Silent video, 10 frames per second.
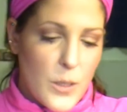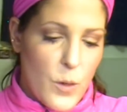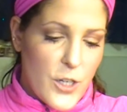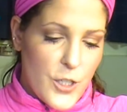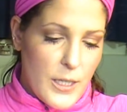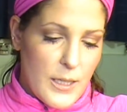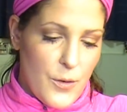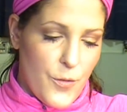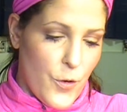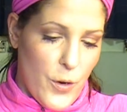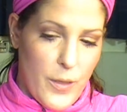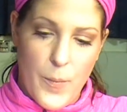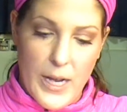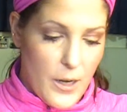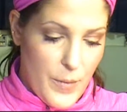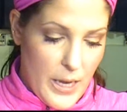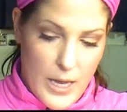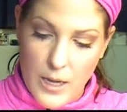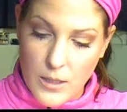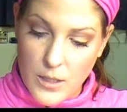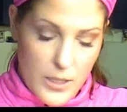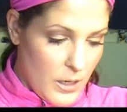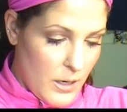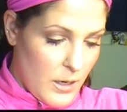swatch these out for you on the back of my hand.